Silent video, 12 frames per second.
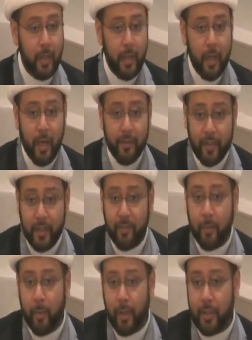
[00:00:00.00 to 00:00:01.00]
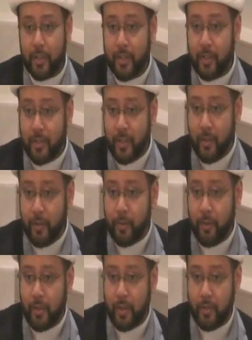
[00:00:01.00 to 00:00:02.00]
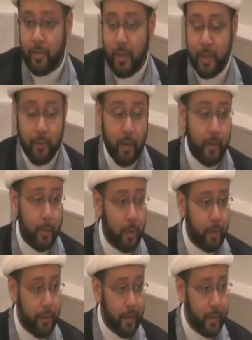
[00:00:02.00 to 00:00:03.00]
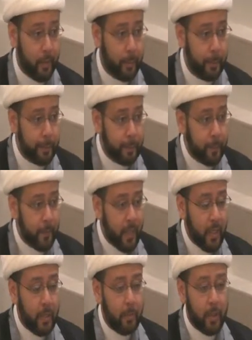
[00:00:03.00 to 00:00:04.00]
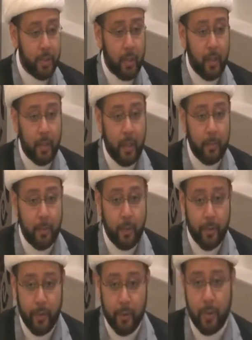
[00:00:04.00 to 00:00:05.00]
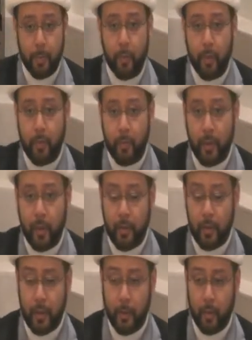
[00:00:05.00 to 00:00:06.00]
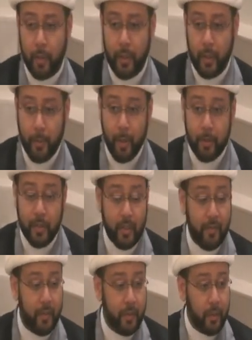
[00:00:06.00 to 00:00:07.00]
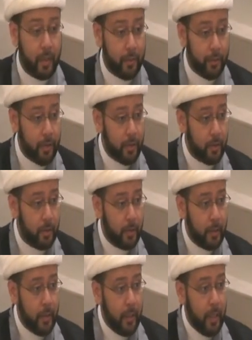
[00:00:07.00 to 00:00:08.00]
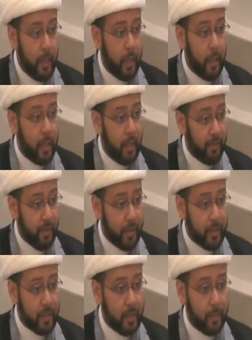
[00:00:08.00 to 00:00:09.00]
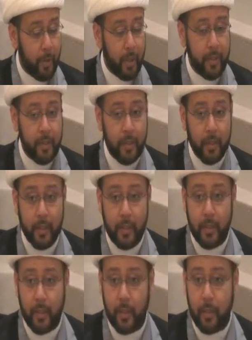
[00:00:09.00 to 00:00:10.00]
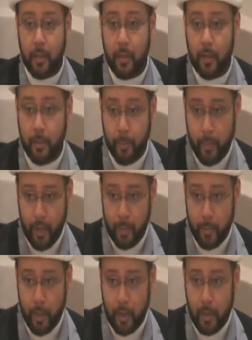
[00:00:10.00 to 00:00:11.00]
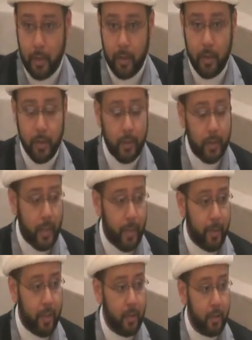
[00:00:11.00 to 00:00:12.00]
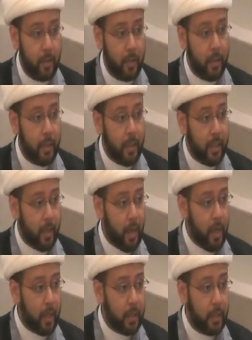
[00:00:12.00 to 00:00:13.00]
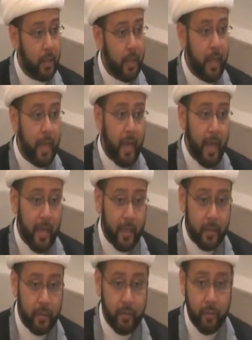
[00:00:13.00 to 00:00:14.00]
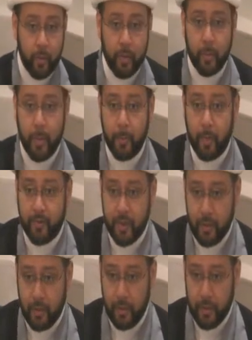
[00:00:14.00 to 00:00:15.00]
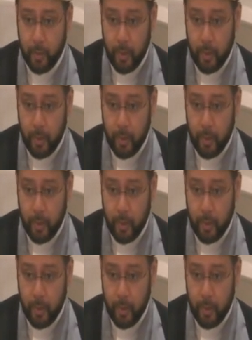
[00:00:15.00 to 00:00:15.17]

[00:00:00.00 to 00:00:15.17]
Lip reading: of the different projects that the Zahra Trust is running around the world right now. MashaAllah, alhamdulillah, with your support, we're currently working in about 7 countries. Afghanistan, Pakistan, India, Myanmar, Yemen, Iraq, and for the people of Syria as well